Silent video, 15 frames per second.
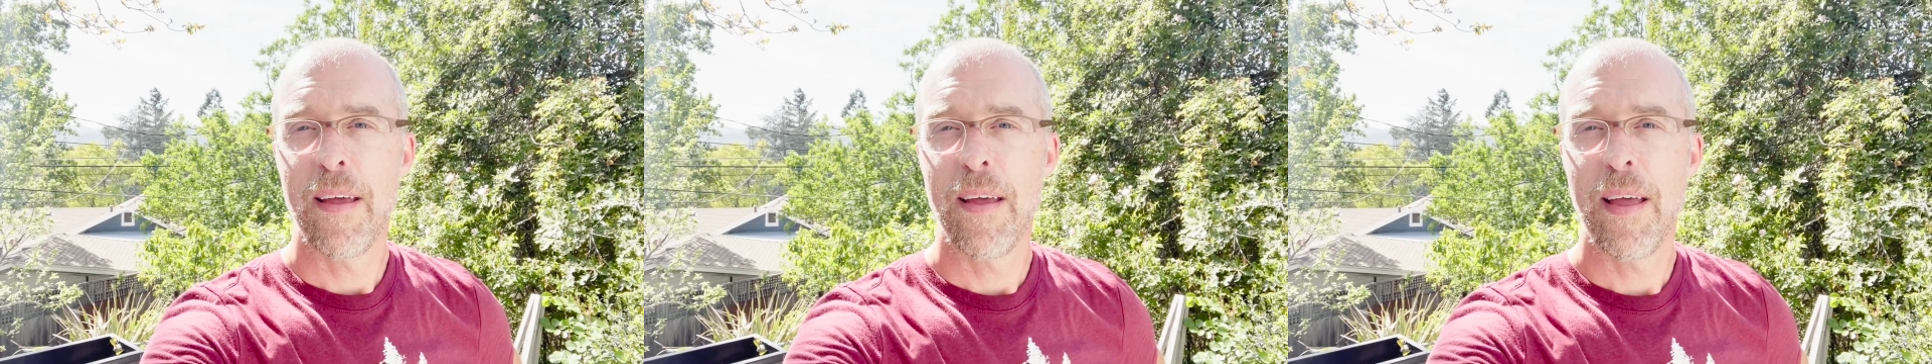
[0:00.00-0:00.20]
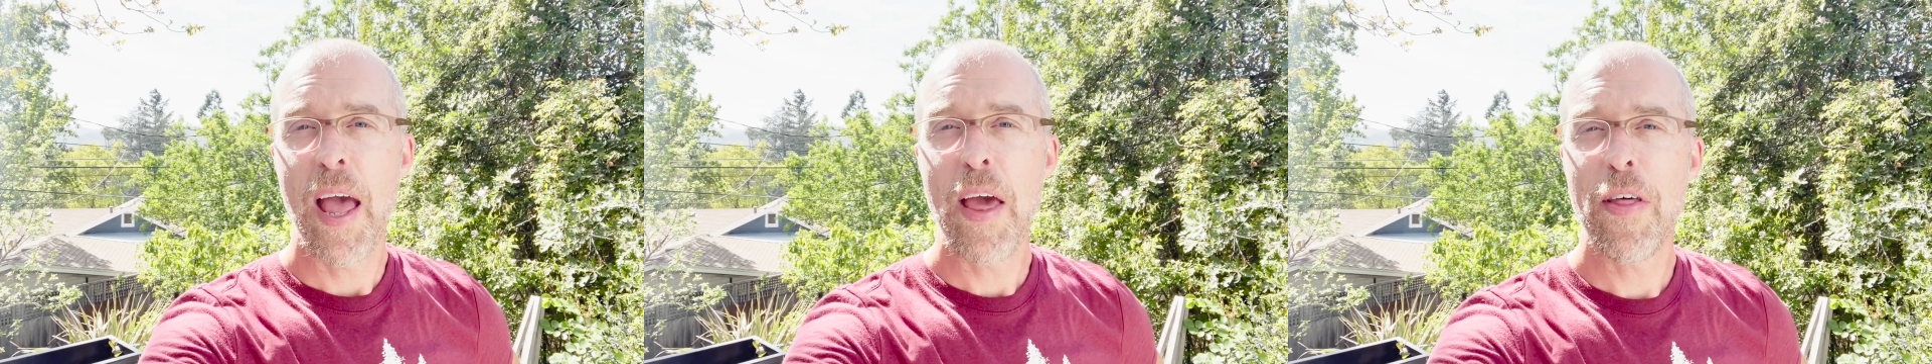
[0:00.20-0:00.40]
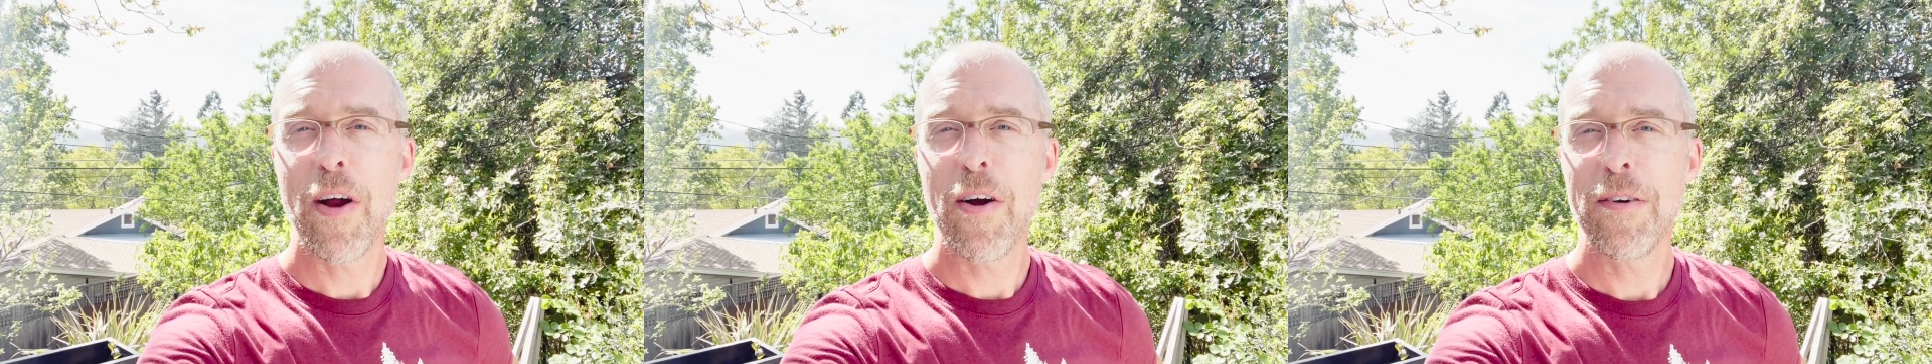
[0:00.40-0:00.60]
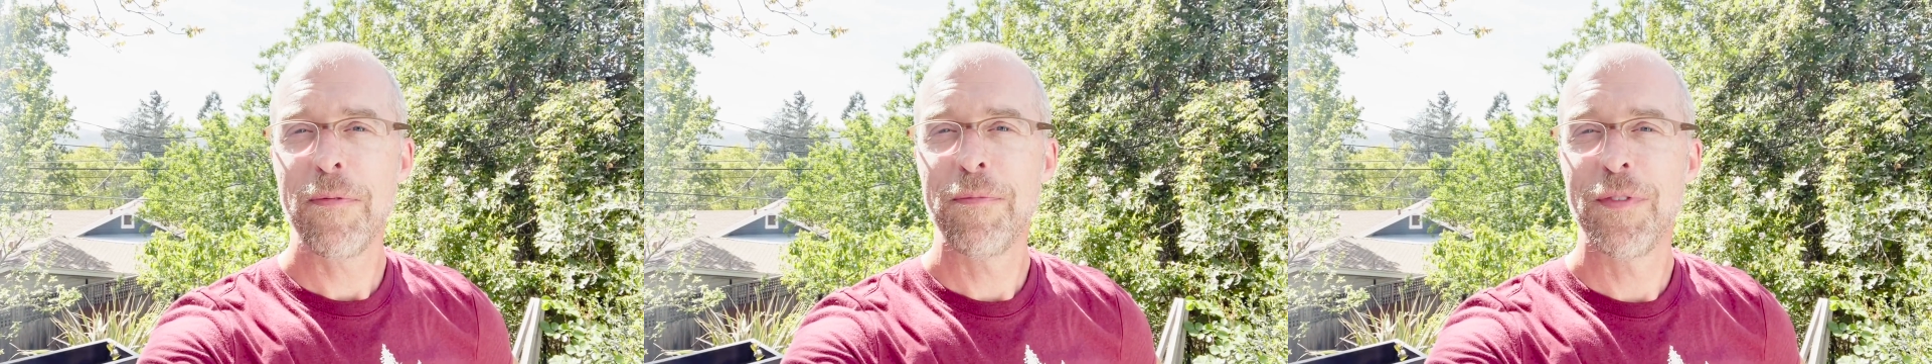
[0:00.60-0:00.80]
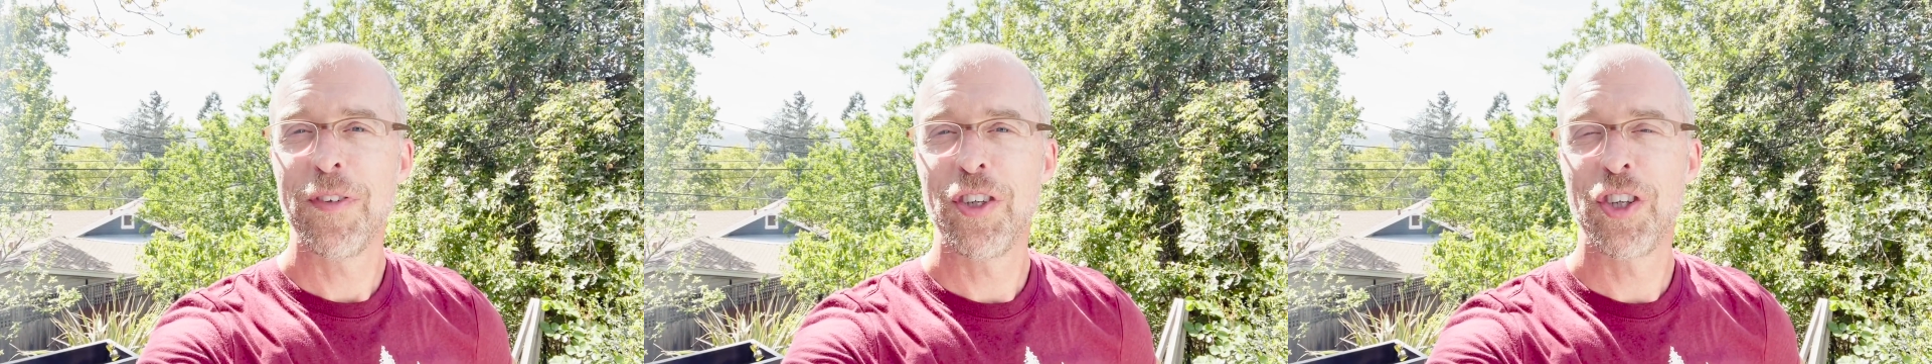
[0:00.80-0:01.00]
Hey there,
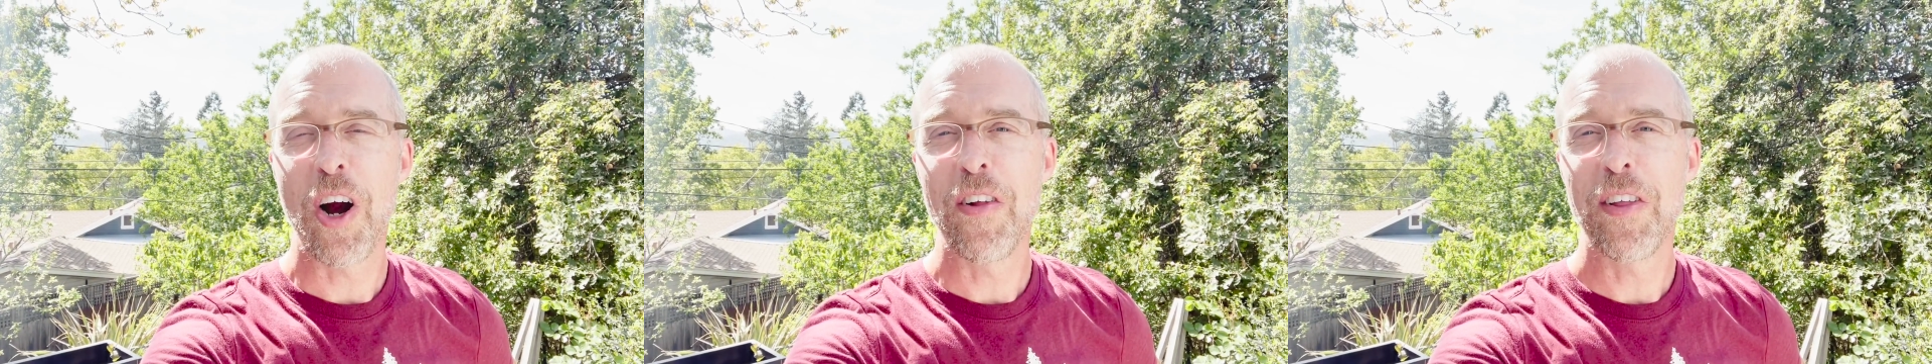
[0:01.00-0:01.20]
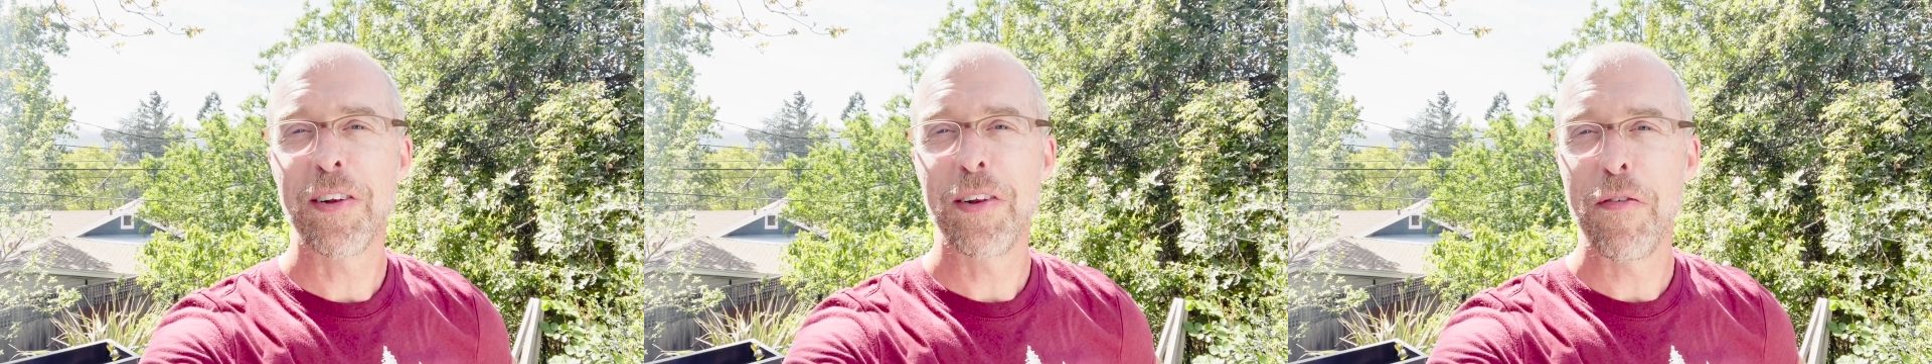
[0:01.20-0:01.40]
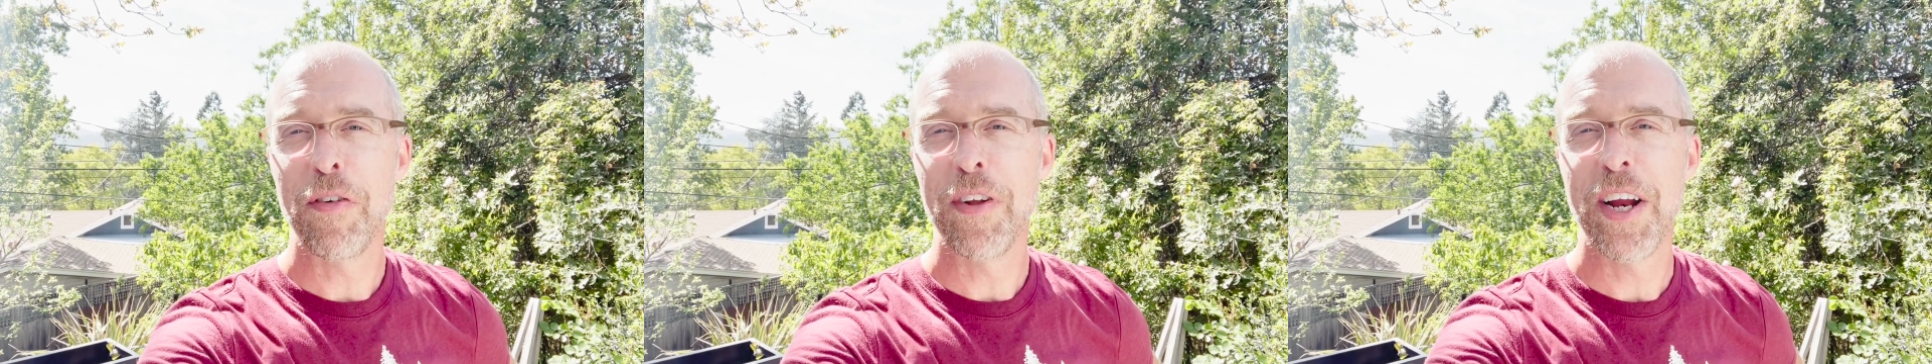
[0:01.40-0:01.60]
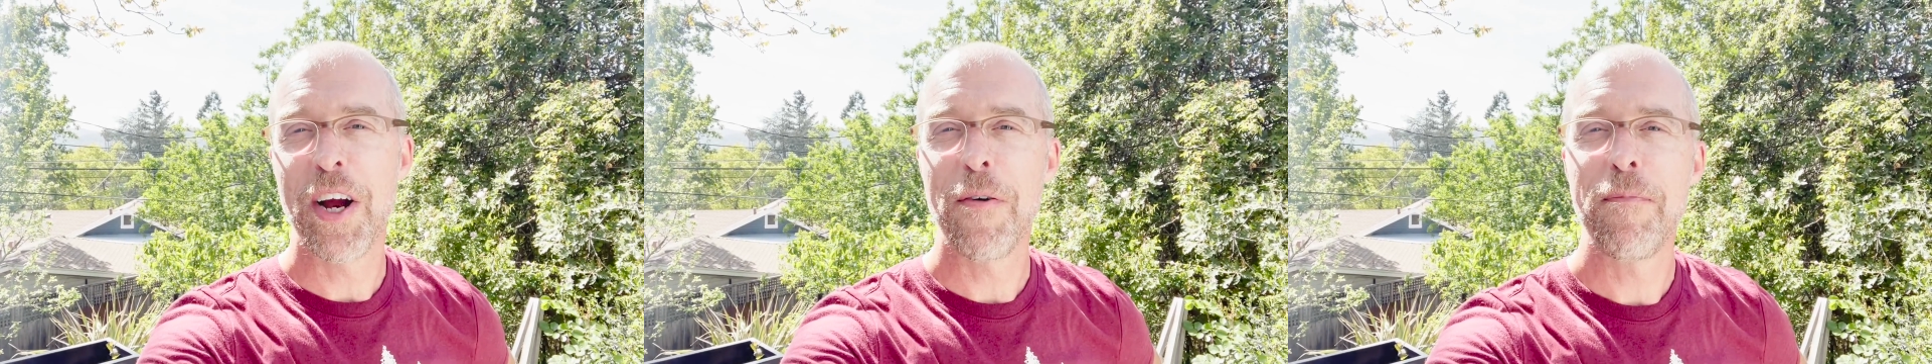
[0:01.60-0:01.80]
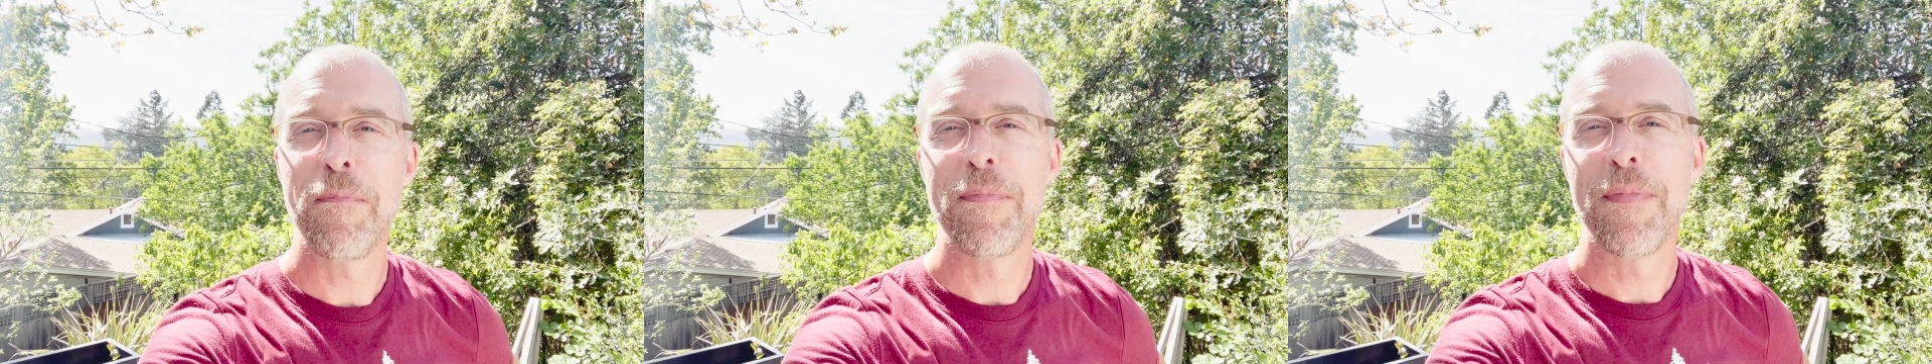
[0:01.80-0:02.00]
Charlie Cleveland
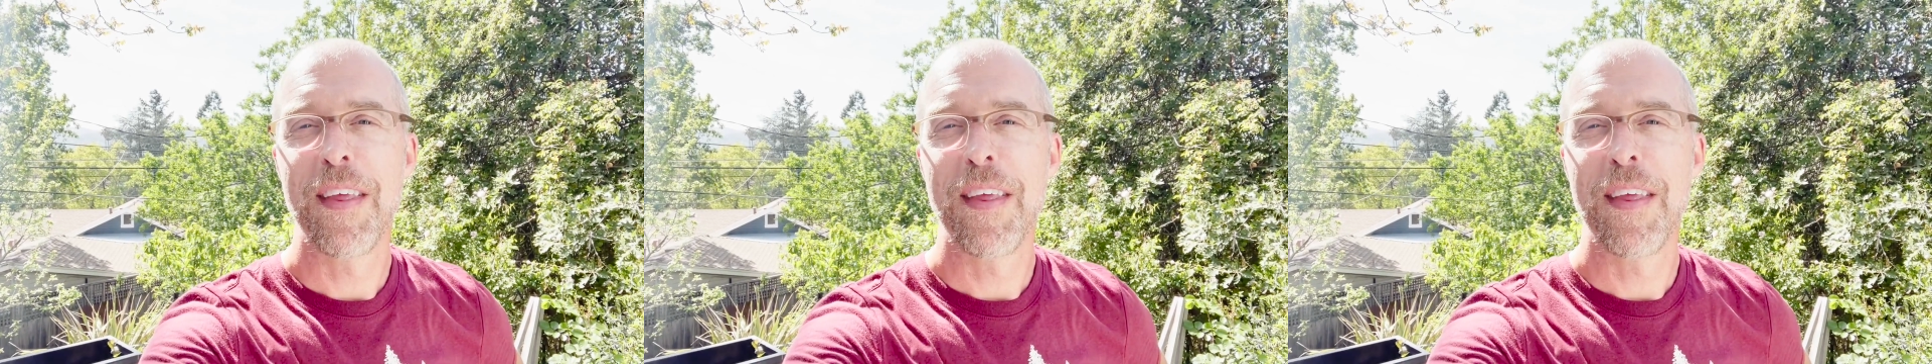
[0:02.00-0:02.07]
here,